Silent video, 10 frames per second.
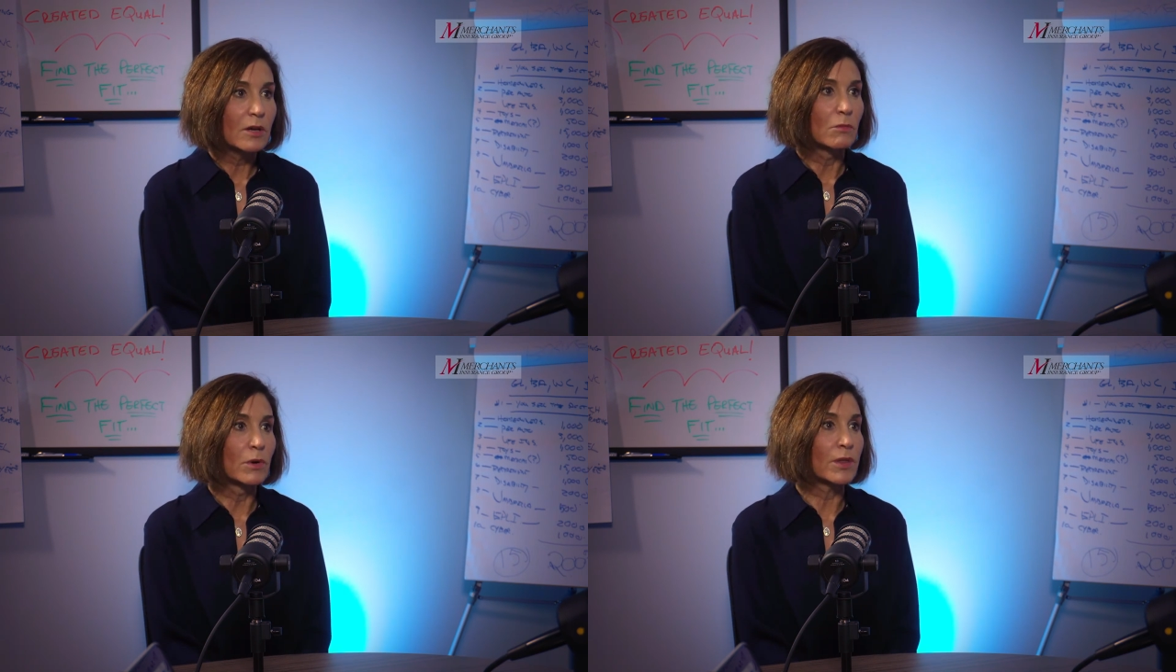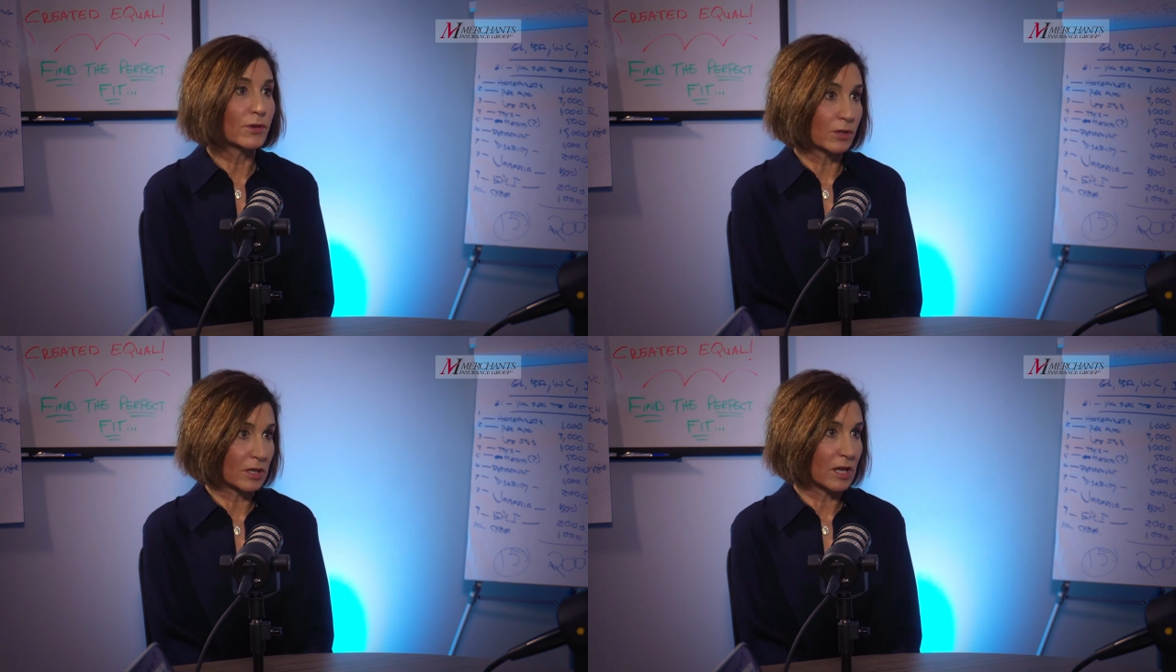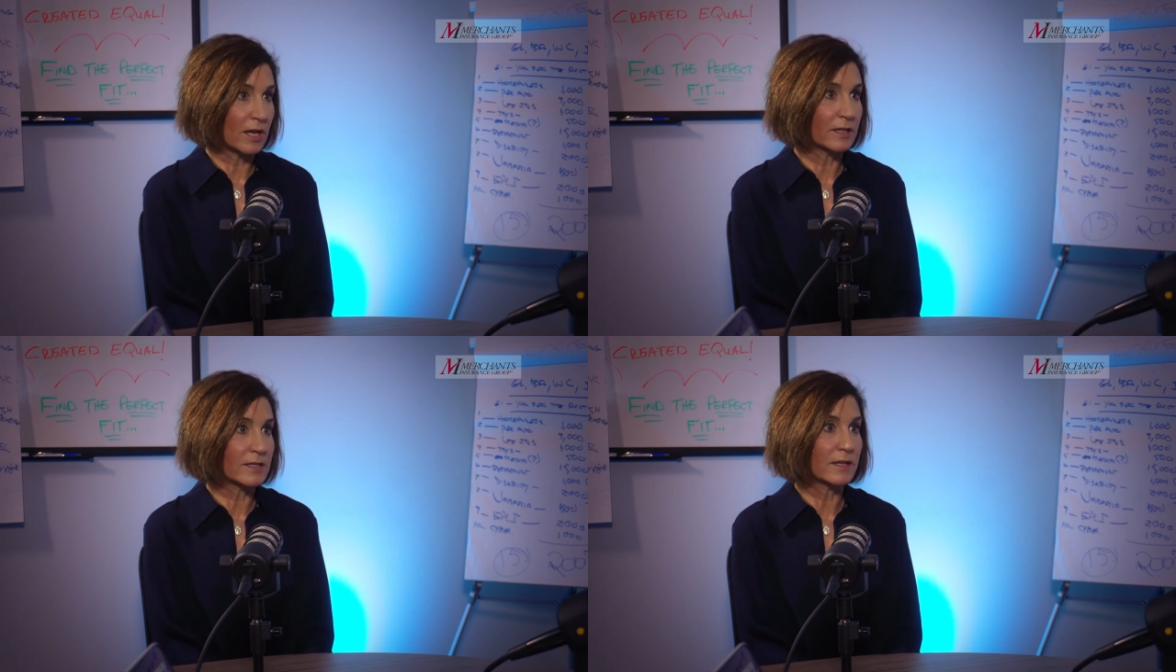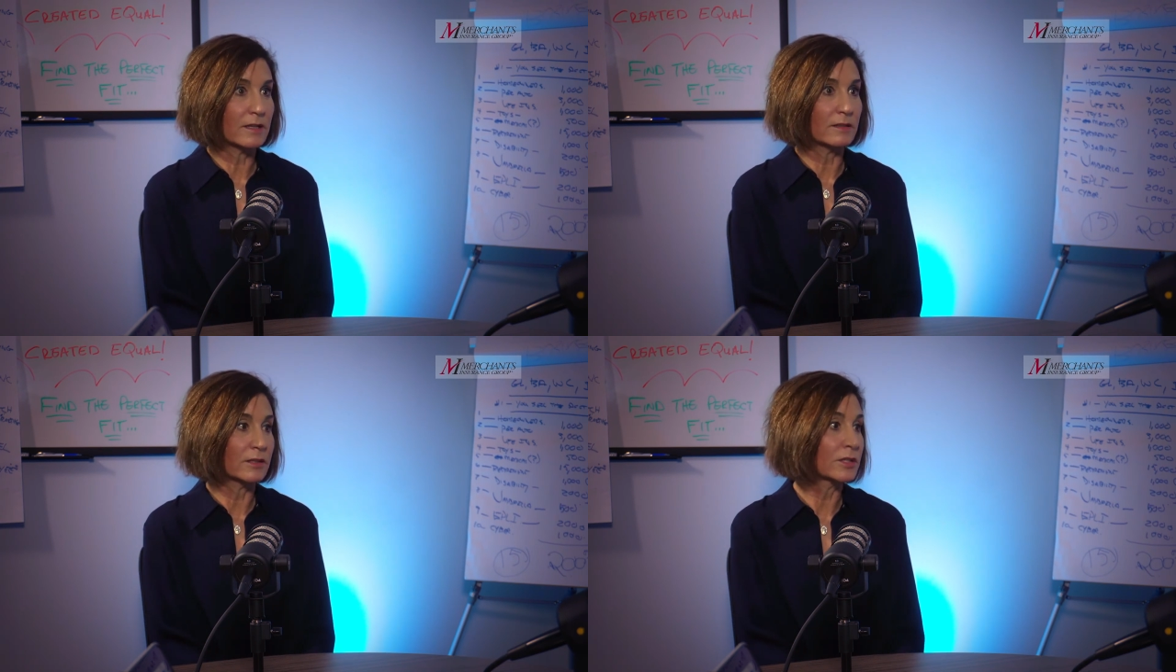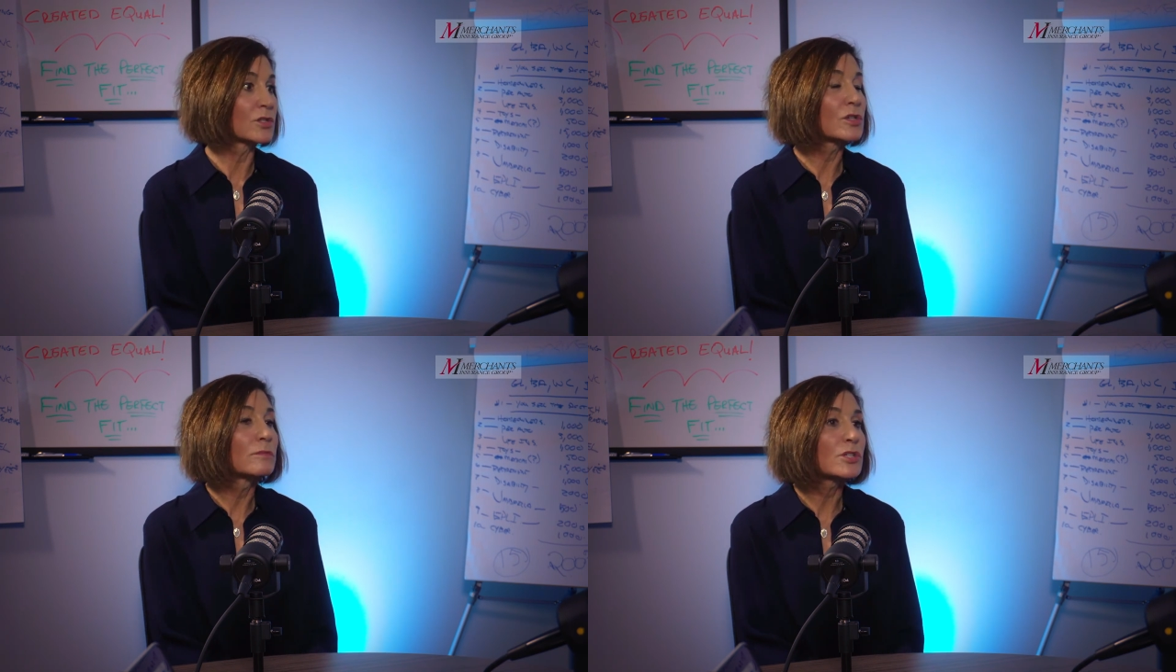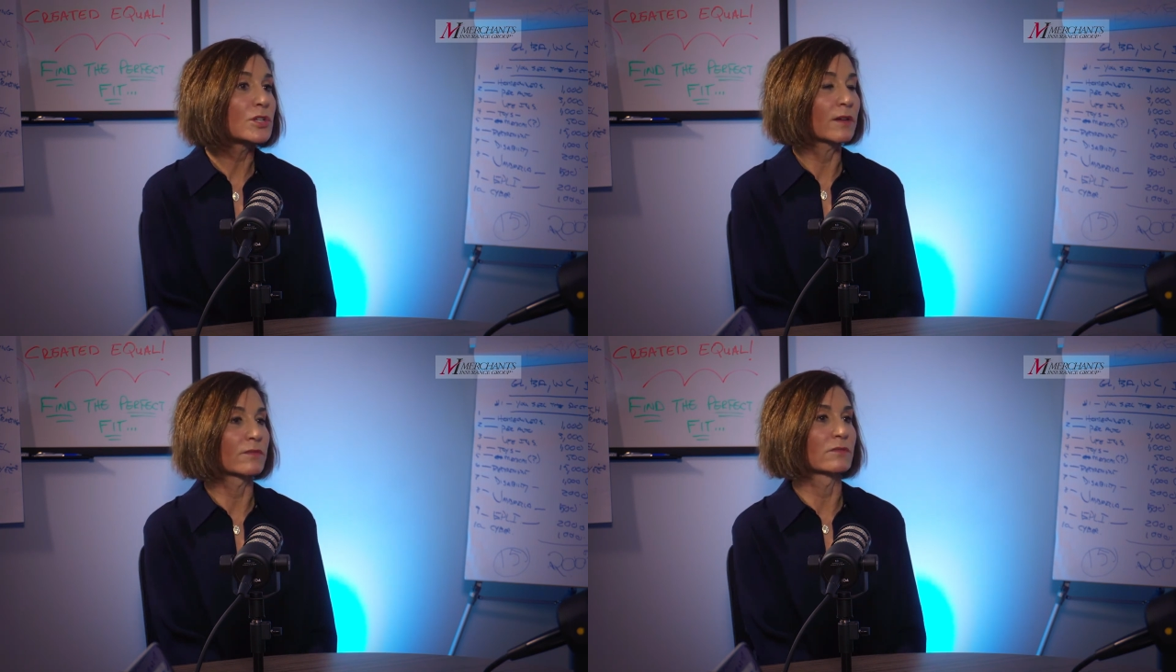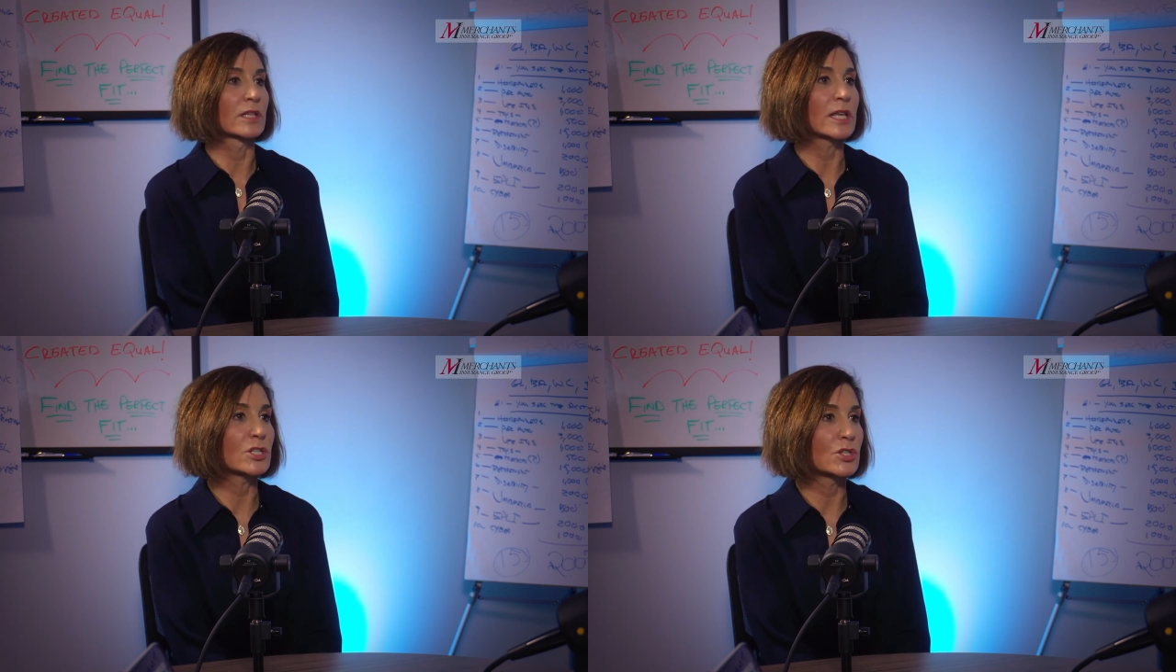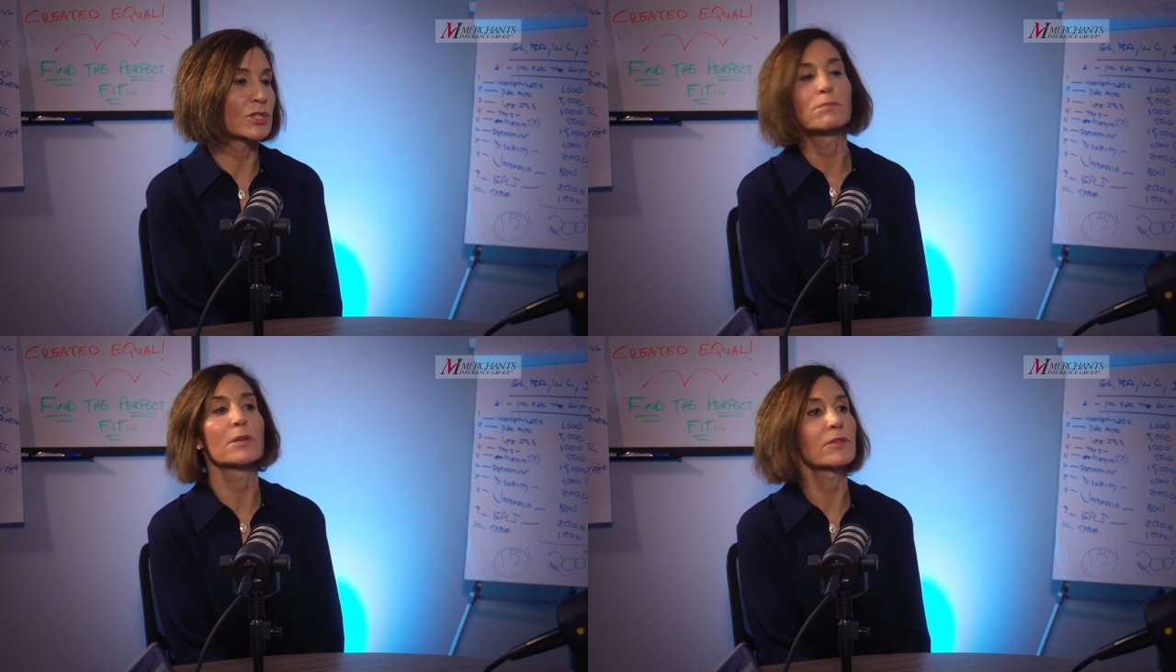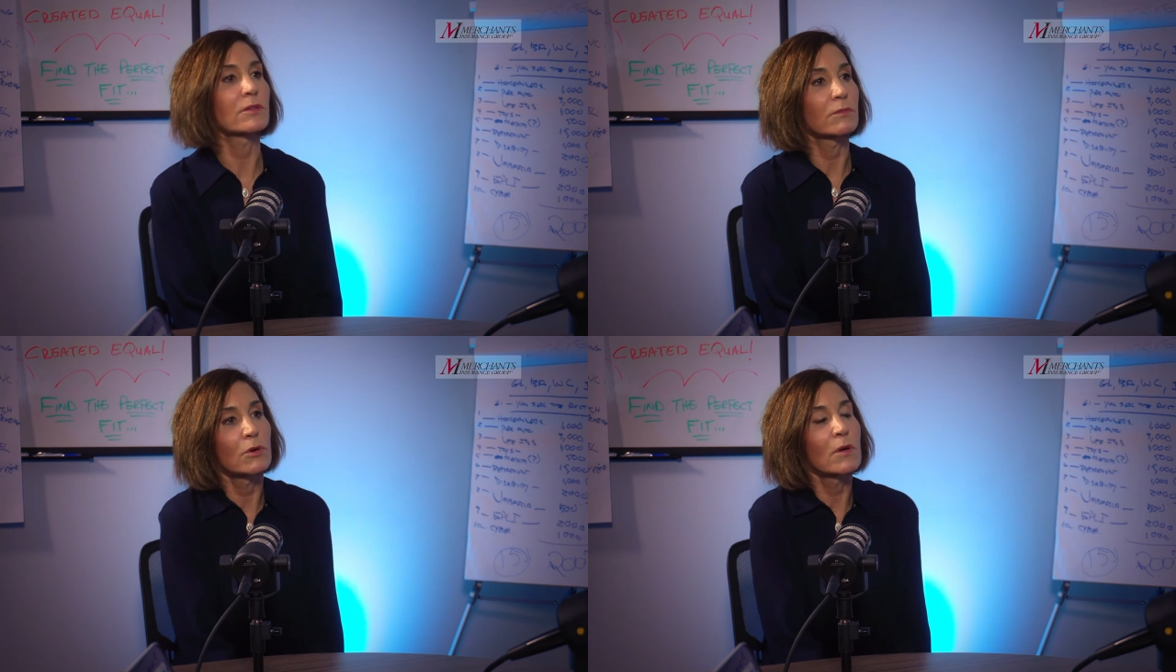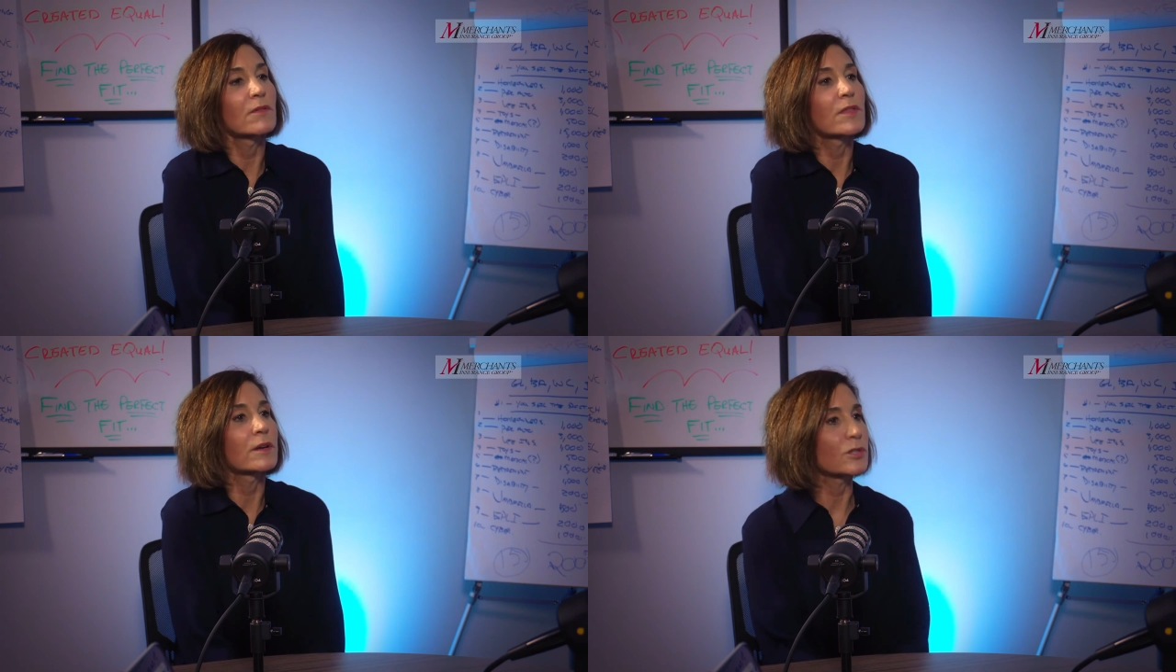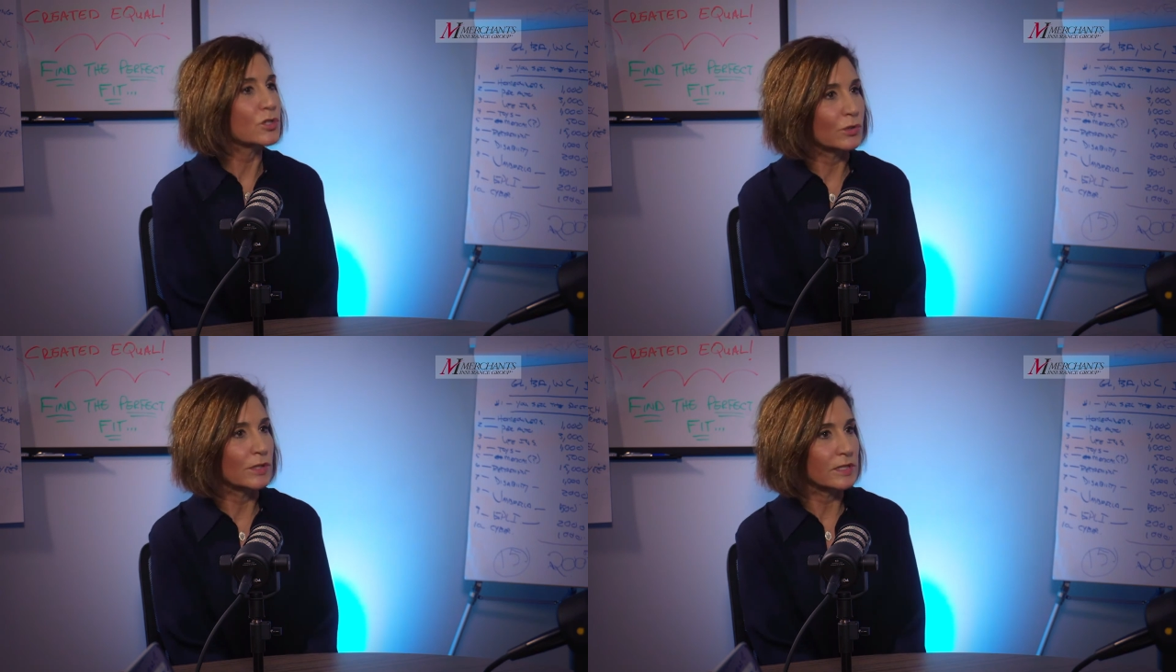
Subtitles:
with your clients, and a consumer should have a relationship with whoever their insurance